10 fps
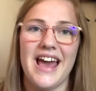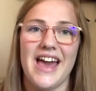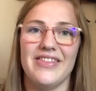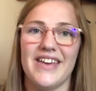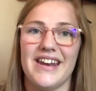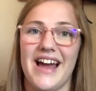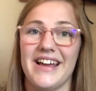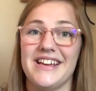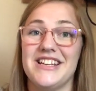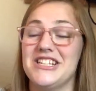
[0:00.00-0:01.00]
and then I
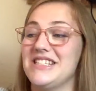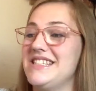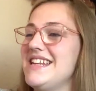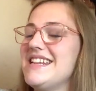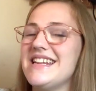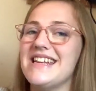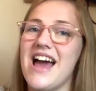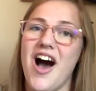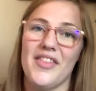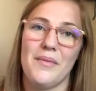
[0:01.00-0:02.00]
can just knit, knit, knit
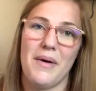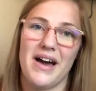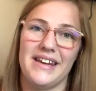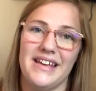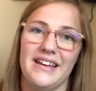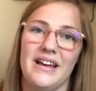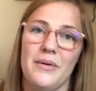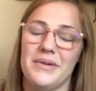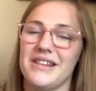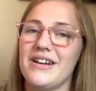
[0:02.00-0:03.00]
on the body
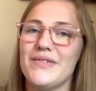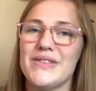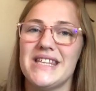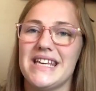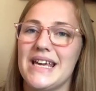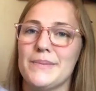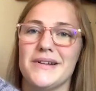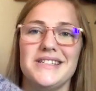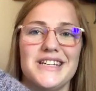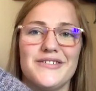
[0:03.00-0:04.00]
without even thinking
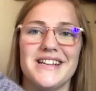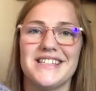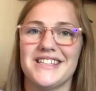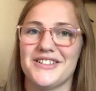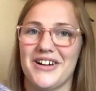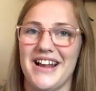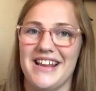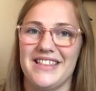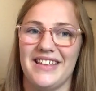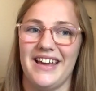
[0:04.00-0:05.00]
about decreases or
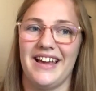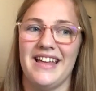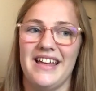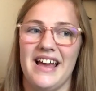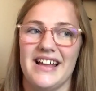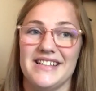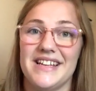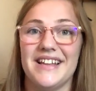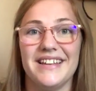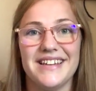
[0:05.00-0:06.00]
anything
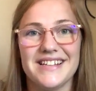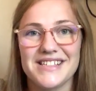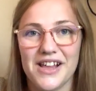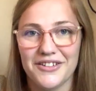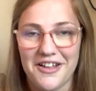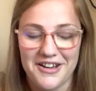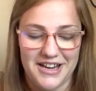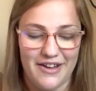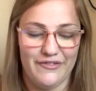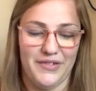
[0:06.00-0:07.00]
until it is long
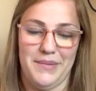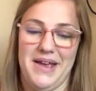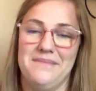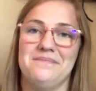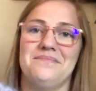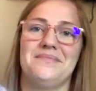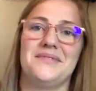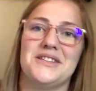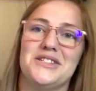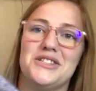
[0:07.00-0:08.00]
enough for me.
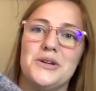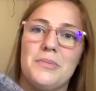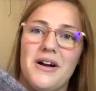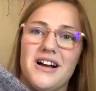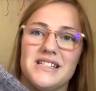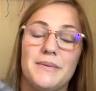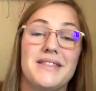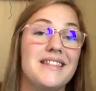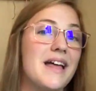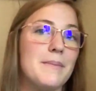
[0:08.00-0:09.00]
Super awesome. And
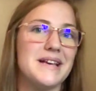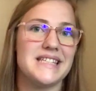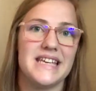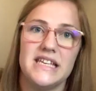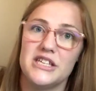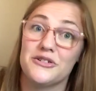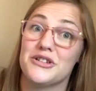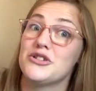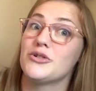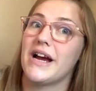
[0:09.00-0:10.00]
then that makes it easier to
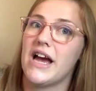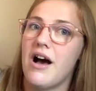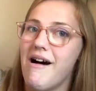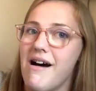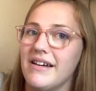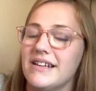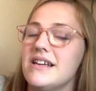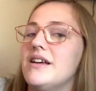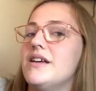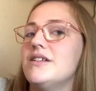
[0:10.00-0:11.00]
try on
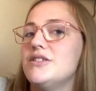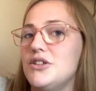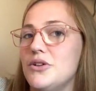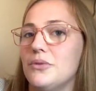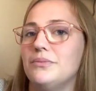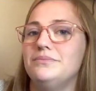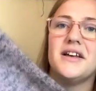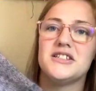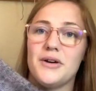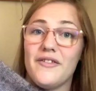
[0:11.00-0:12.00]
too.
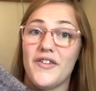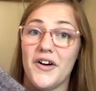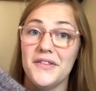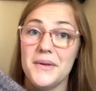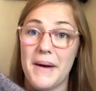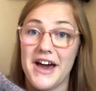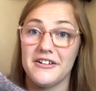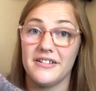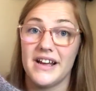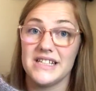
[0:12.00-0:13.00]
So I followed the
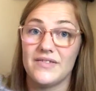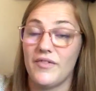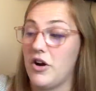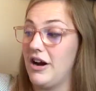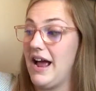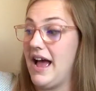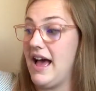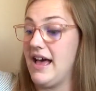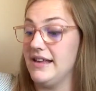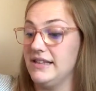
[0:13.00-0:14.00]
pattern as far
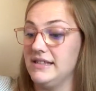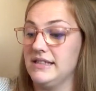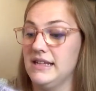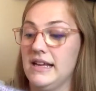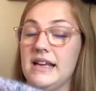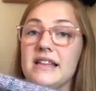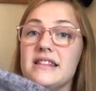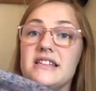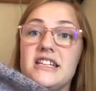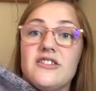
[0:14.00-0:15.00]
as the
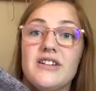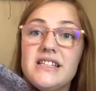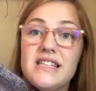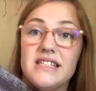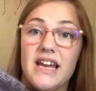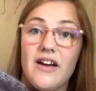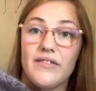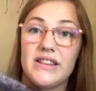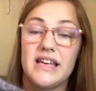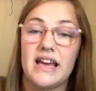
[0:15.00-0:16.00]
decreases and
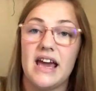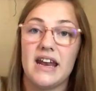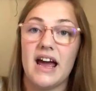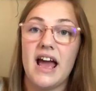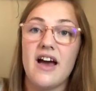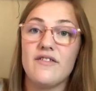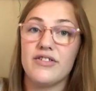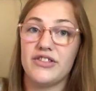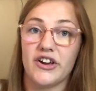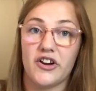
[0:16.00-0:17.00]
everything, and I have
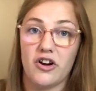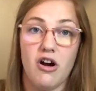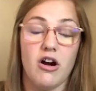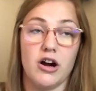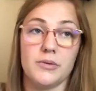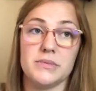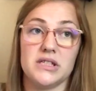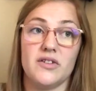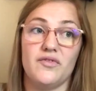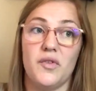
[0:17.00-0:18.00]
thicker arms
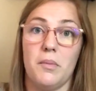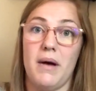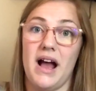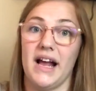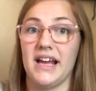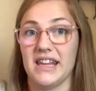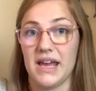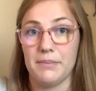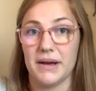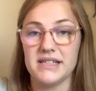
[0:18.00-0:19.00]
for my
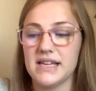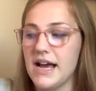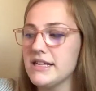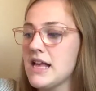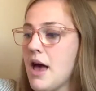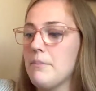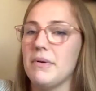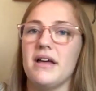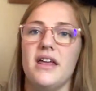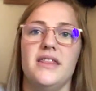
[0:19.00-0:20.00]
like bust size,
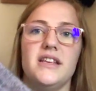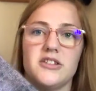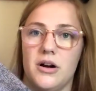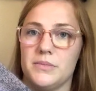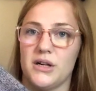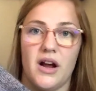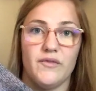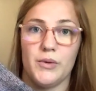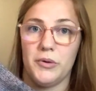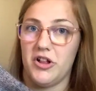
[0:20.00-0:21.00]
but these arms are
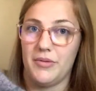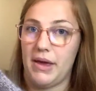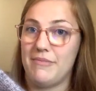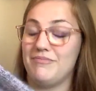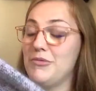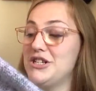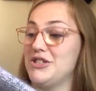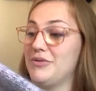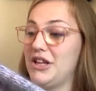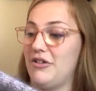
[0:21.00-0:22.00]
comfortable on me, which
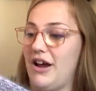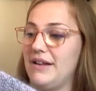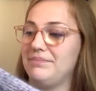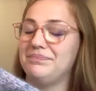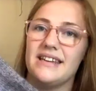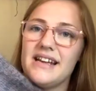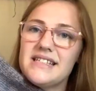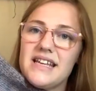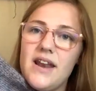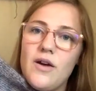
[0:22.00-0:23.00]
is really great. Nice
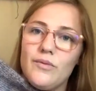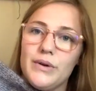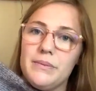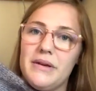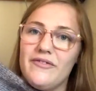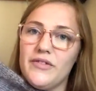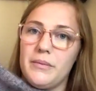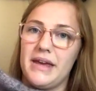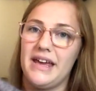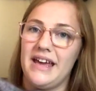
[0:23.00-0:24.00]
and roomy for
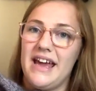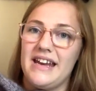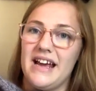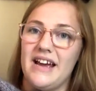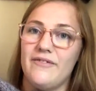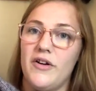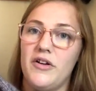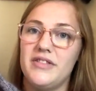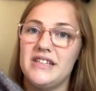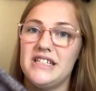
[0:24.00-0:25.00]
me, and I
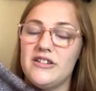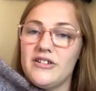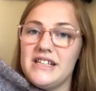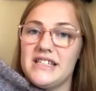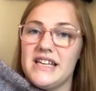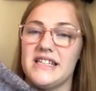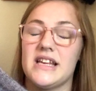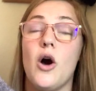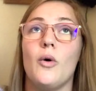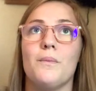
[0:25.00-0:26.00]
followed the decreases.
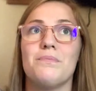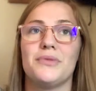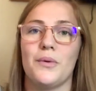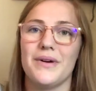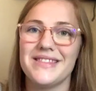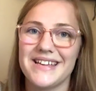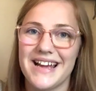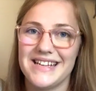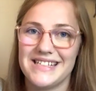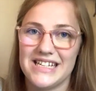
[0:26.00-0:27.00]
Oh, the one thing
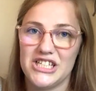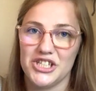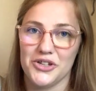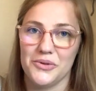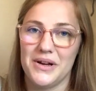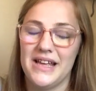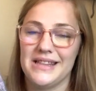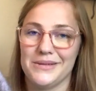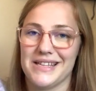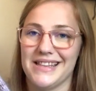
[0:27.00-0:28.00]
I did do
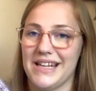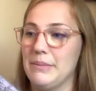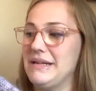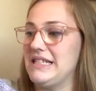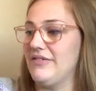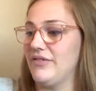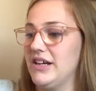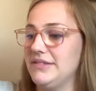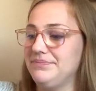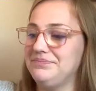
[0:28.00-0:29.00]
that was a little bit different